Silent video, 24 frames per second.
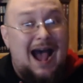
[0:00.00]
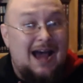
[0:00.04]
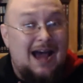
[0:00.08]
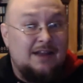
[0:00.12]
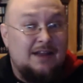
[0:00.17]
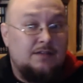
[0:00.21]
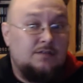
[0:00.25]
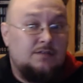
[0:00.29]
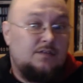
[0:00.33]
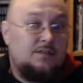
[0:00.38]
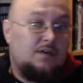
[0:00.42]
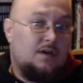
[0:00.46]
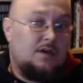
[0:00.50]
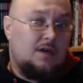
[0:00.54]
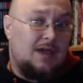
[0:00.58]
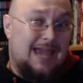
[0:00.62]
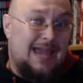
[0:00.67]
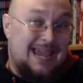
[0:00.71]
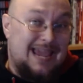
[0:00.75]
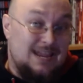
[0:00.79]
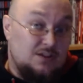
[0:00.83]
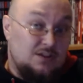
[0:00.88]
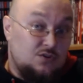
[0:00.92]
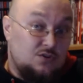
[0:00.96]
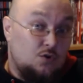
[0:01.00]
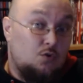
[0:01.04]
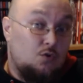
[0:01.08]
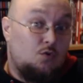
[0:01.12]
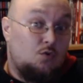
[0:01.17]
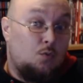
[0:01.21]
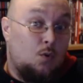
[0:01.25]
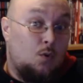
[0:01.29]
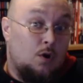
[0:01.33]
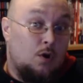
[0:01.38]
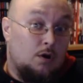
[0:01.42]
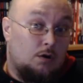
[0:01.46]
And it
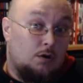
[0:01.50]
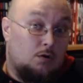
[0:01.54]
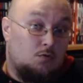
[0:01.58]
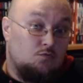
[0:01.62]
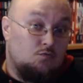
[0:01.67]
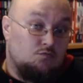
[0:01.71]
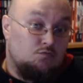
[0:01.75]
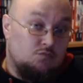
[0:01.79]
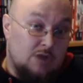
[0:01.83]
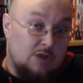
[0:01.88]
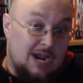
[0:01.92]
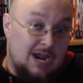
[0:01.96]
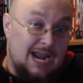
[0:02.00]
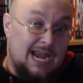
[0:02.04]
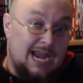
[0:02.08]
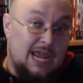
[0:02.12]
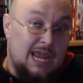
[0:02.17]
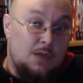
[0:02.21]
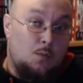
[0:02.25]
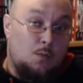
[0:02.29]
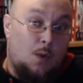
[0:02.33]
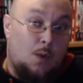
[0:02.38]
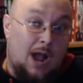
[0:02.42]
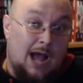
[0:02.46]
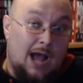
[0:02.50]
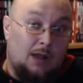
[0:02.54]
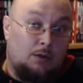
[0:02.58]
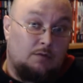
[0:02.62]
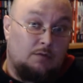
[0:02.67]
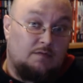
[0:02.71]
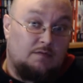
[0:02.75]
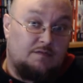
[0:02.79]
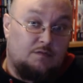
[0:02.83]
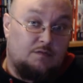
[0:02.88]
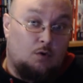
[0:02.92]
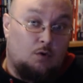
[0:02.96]
does work really
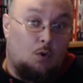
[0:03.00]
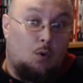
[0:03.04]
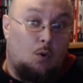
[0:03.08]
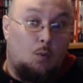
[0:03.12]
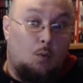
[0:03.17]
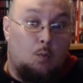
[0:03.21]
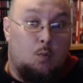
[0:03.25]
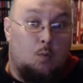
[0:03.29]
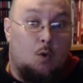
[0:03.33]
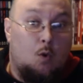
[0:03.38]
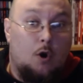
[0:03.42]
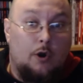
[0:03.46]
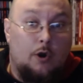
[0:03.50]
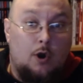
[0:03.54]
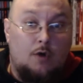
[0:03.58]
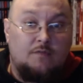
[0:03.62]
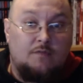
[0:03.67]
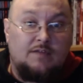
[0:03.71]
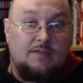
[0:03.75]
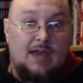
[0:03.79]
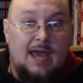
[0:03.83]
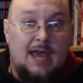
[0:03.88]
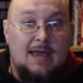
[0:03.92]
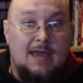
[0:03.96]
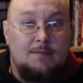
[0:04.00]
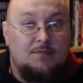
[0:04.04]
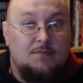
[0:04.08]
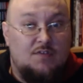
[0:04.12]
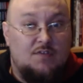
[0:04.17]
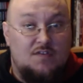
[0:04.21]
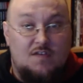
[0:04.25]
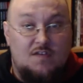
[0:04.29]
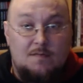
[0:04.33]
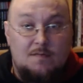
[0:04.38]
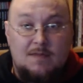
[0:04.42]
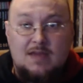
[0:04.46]
well for one-off
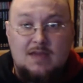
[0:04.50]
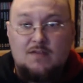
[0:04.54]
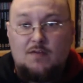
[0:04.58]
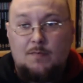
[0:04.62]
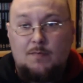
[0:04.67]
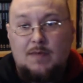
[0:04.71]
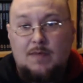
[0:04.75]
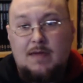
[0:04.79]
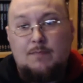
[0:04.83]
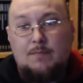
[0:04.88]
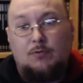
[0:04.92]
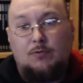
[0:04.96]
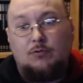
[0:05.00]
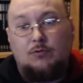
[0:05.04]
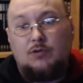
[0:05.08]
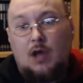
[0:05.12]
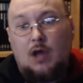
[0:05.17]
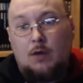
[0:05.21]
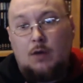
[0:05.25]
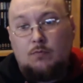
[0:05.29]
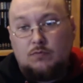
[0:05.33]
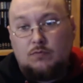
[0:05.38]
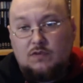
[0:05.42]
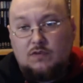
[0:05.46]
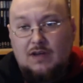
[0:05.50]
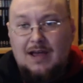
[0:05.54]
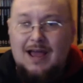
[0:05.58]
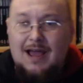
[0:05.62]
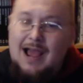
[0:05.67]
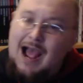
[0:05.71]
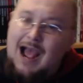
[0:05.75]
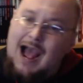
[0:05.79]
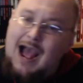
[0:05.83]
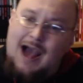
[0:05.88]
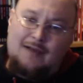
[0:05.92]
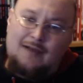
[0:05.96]
games, since it means that people don't
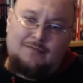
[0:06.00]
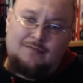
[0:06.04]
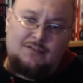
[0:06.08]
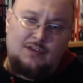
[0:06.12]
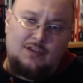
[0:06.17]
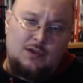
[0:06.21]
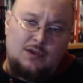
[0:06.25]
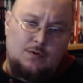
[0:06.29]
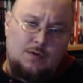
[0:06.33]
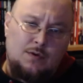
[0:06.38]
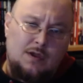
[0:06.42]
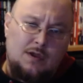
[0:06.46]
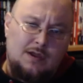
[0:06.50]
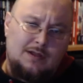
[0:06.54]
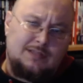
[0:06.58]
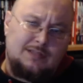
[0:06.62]
have to